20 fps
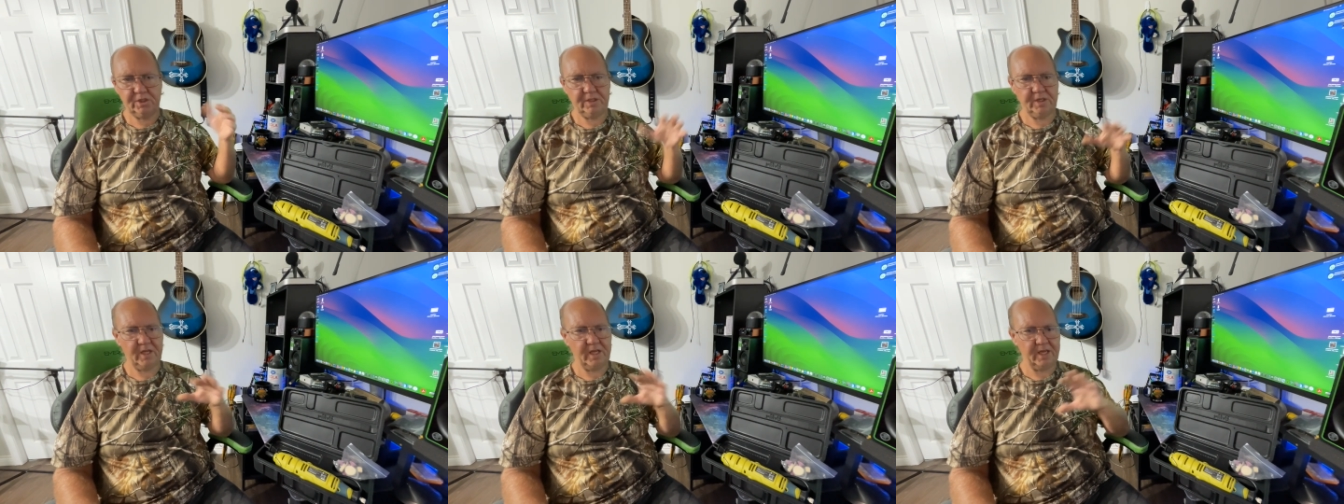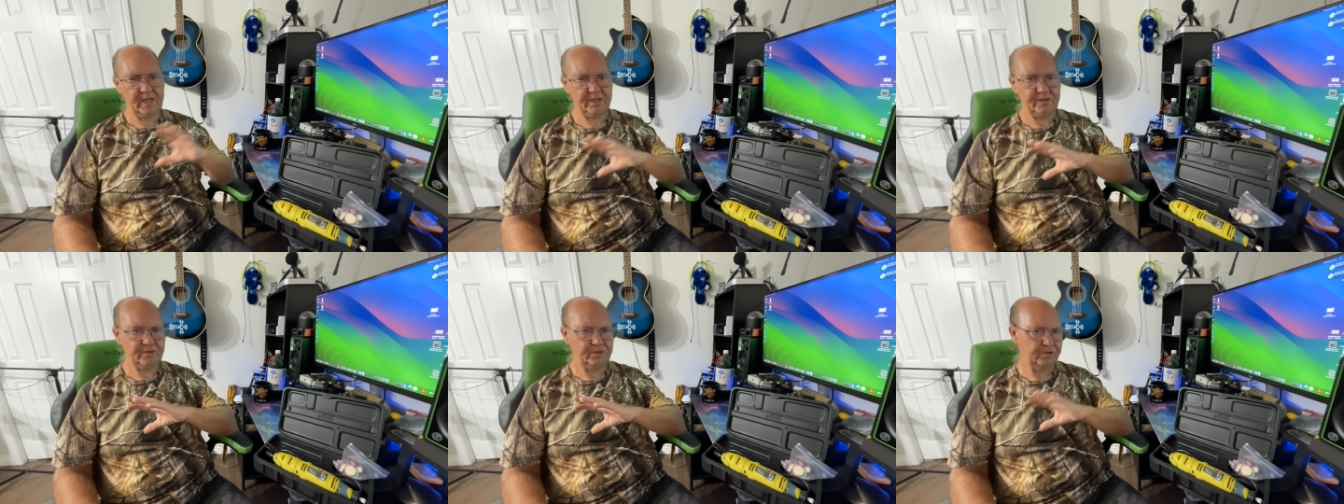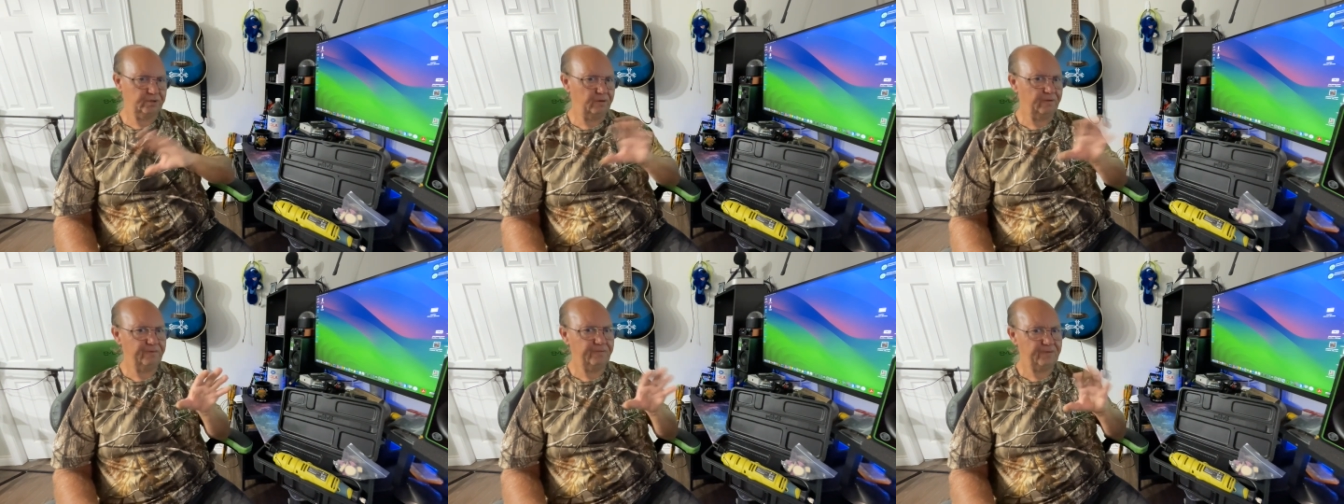and
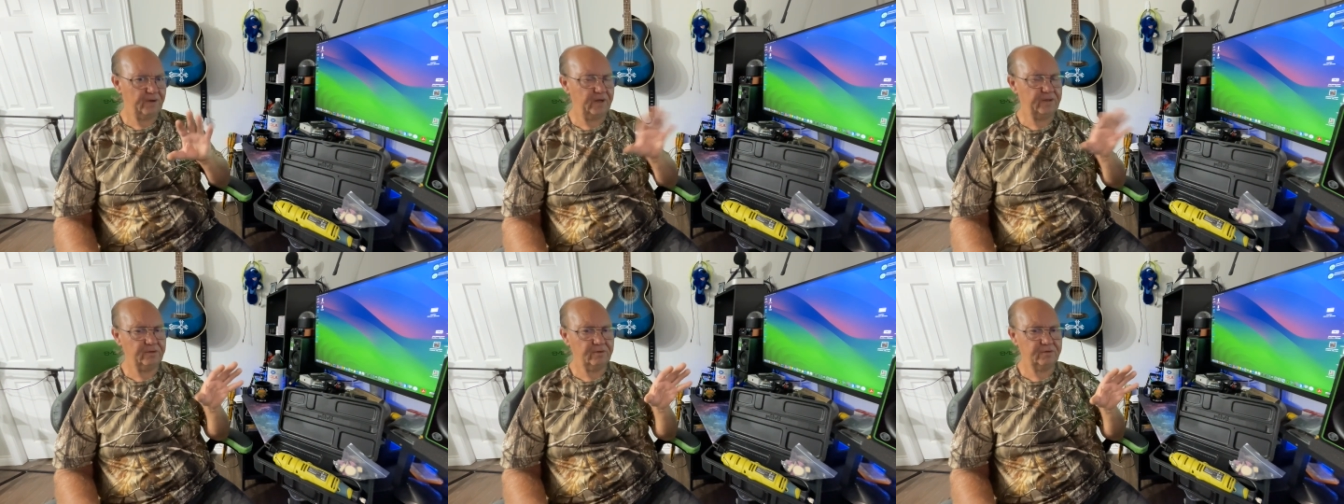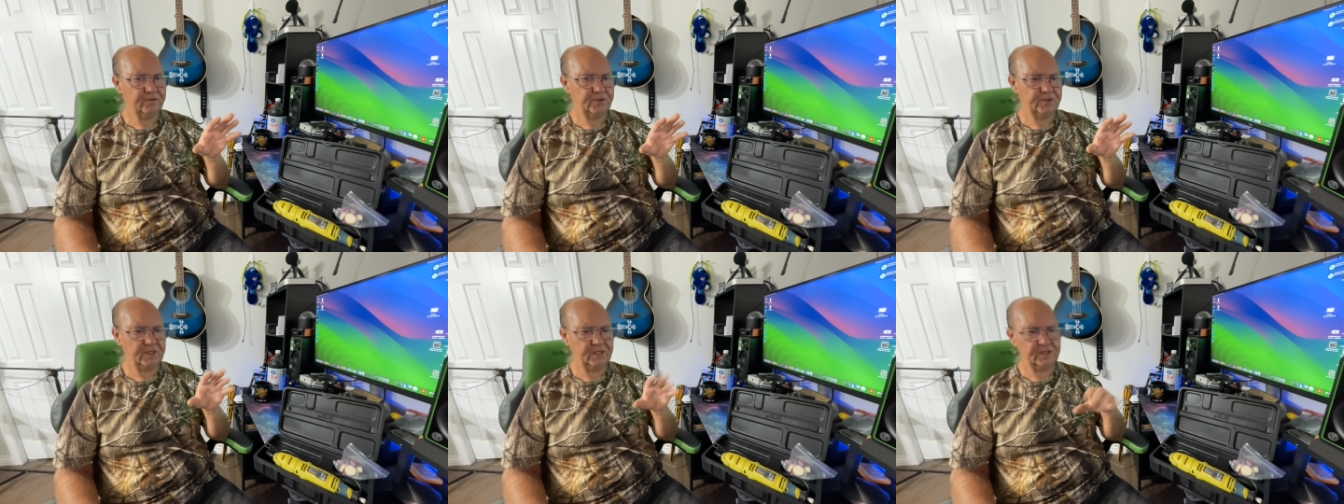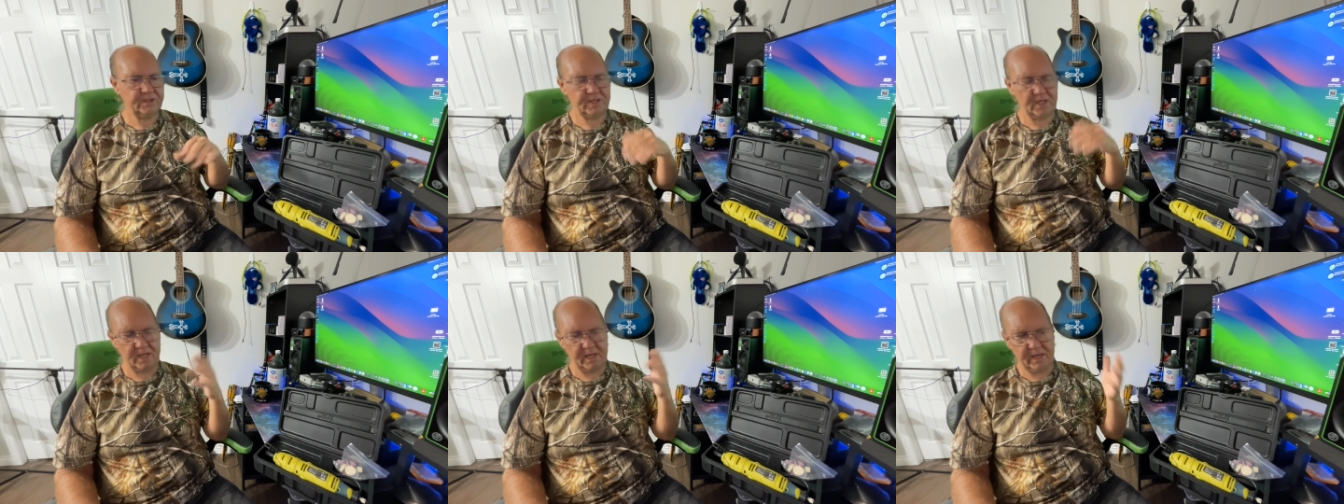you'll find those
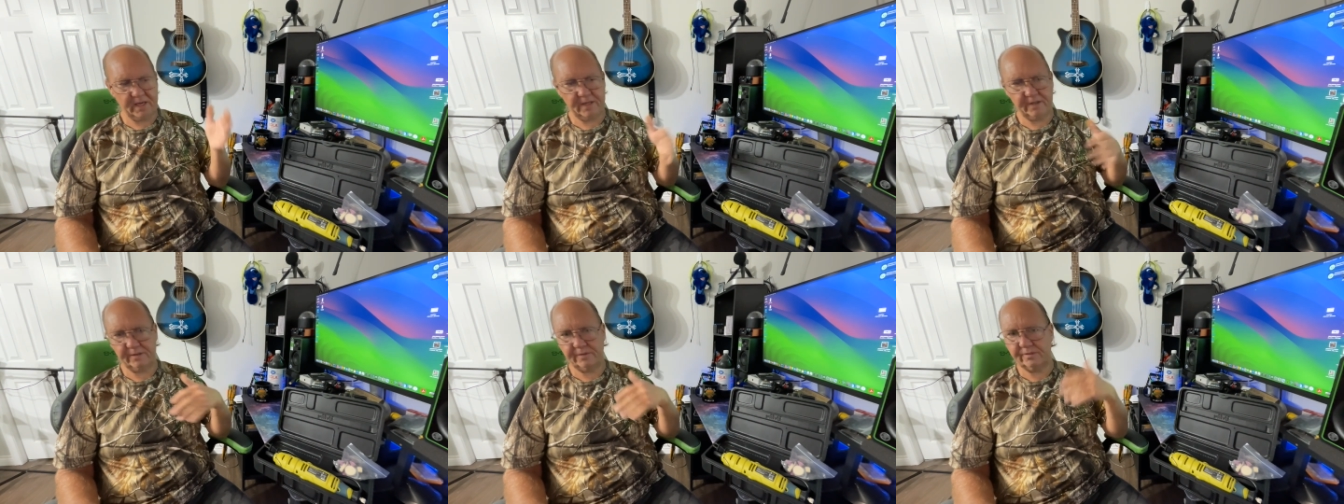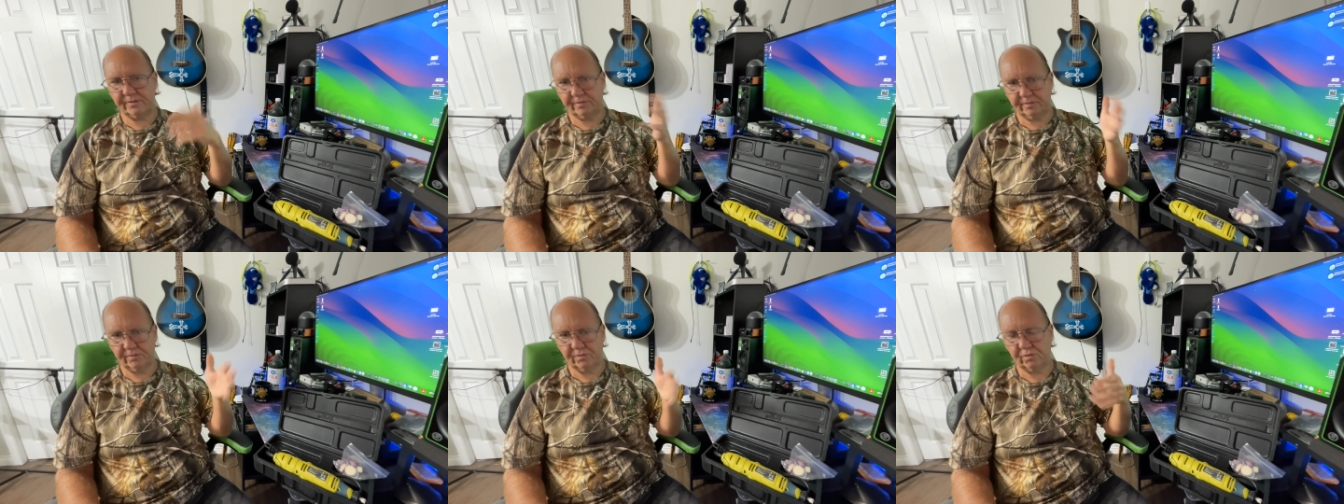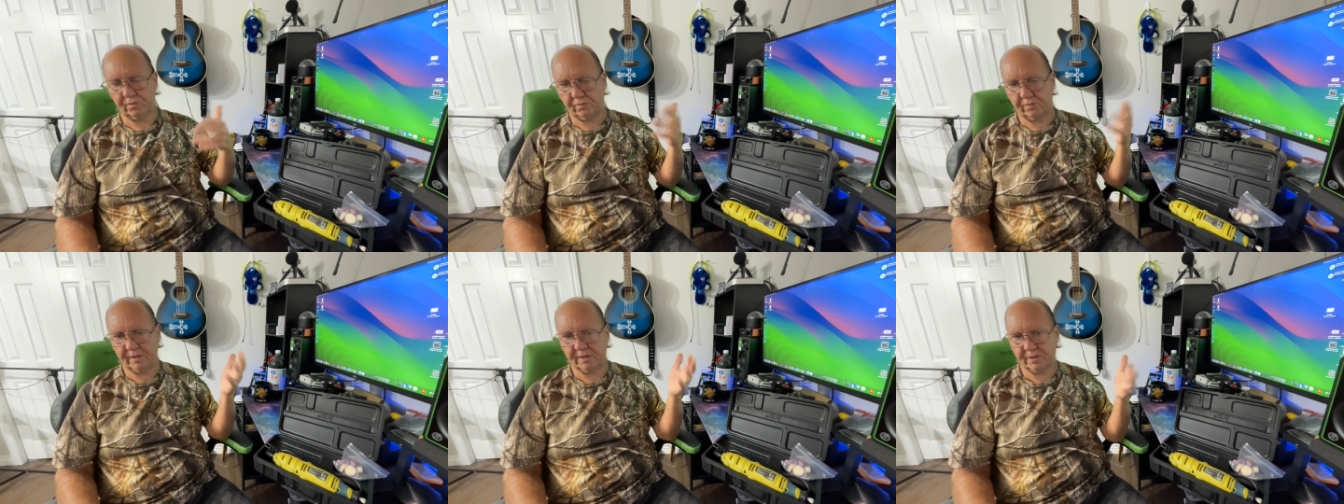things and
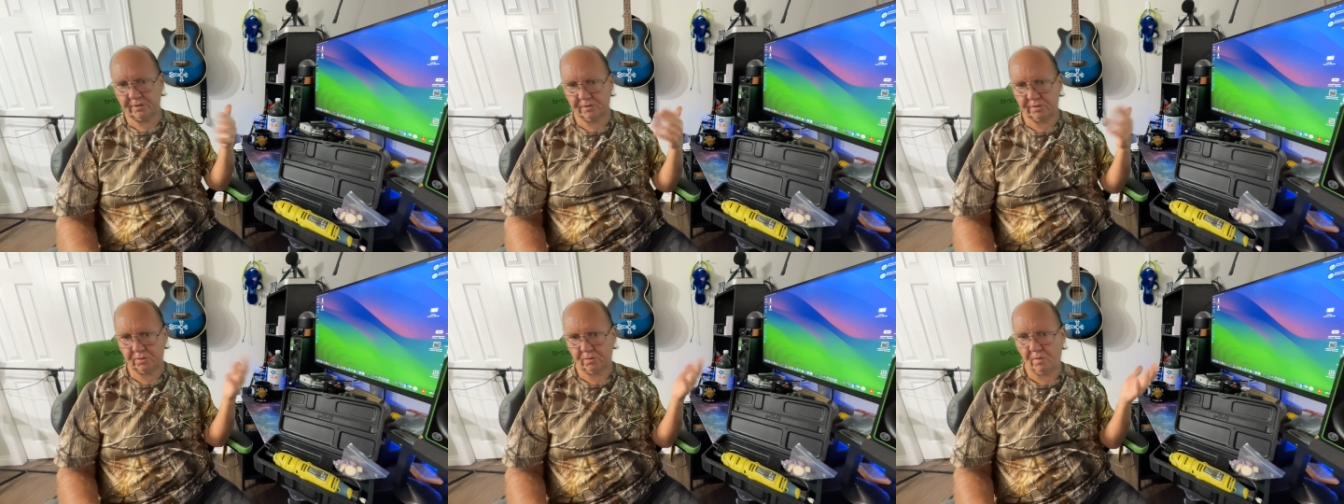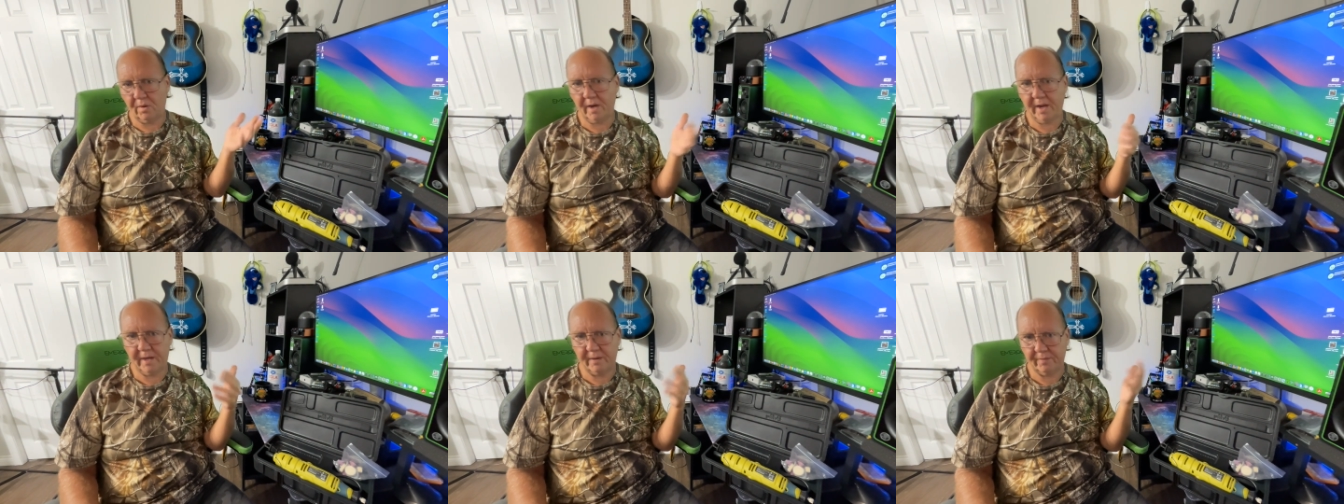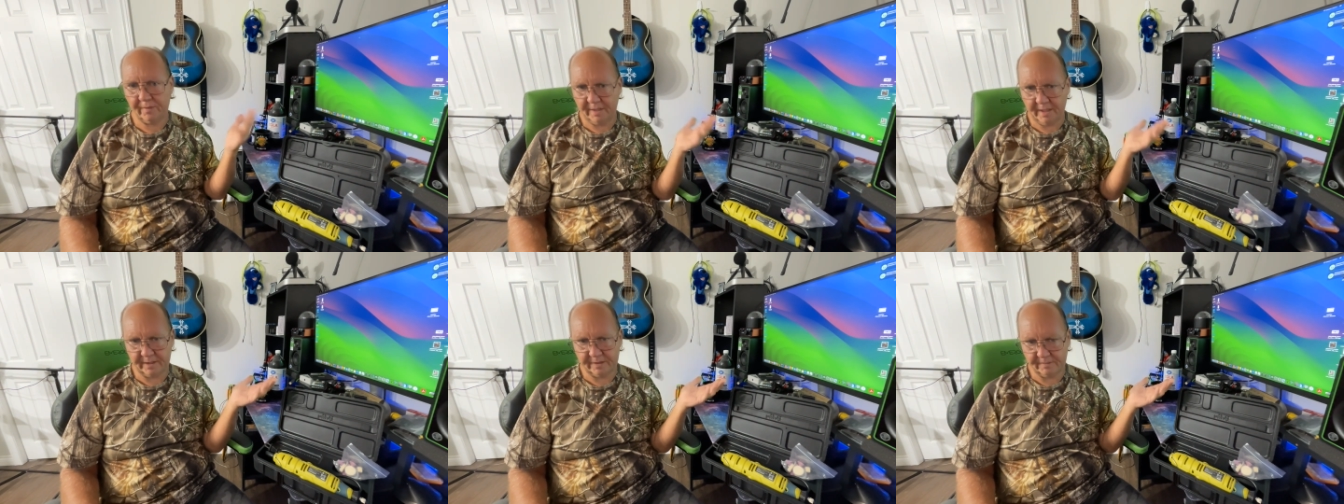the reasons why
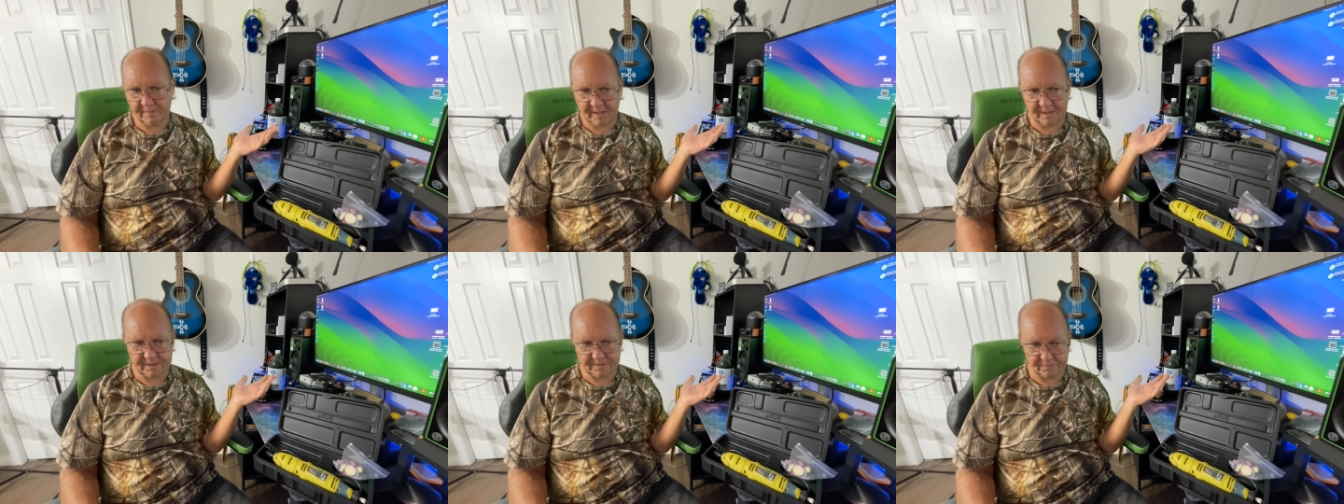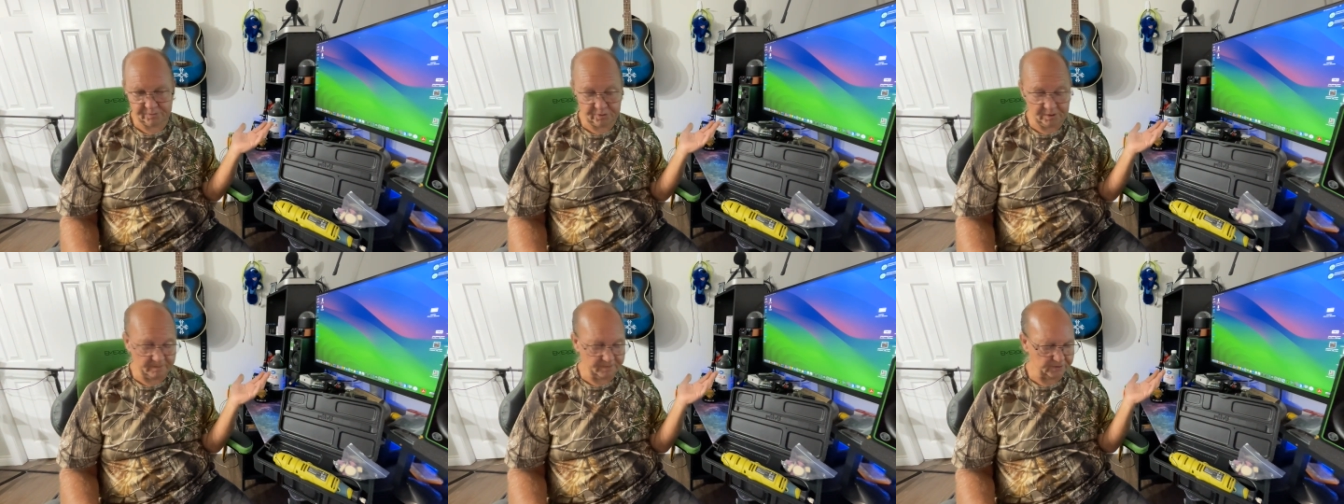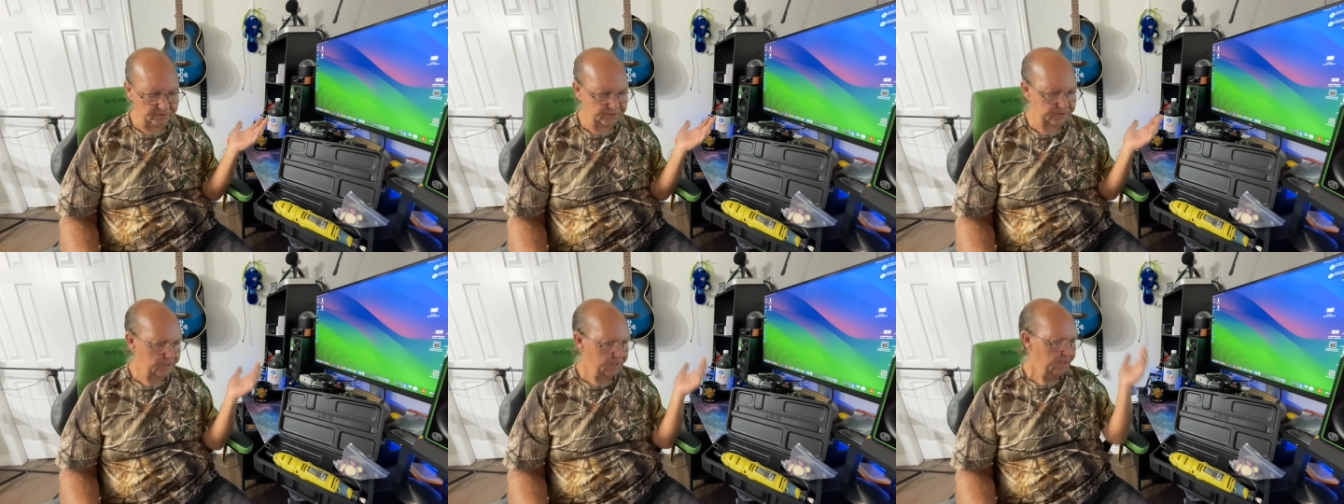we had to buy some
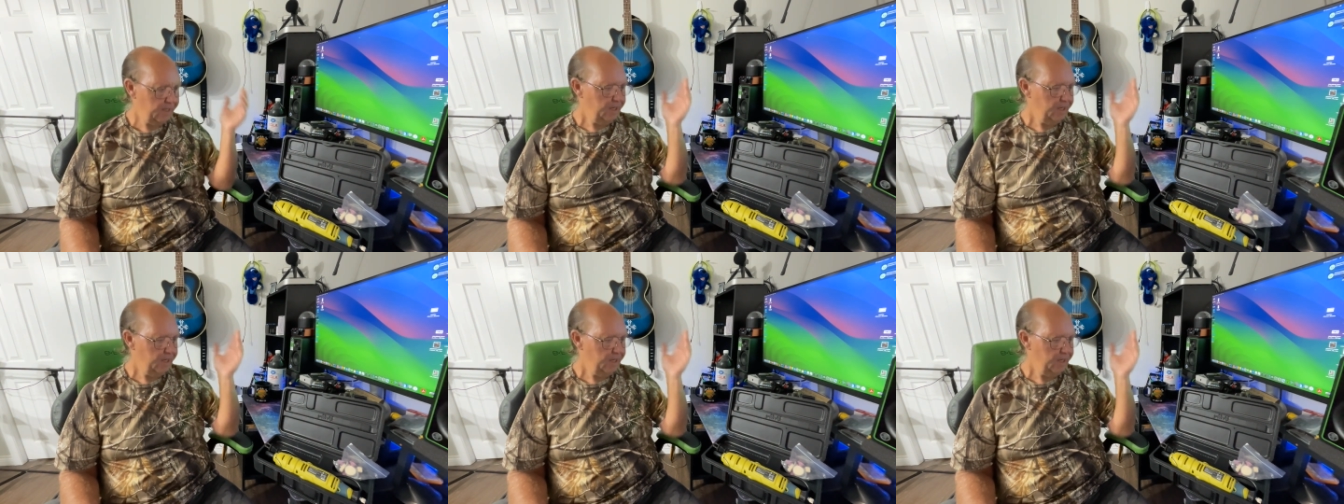Dremels.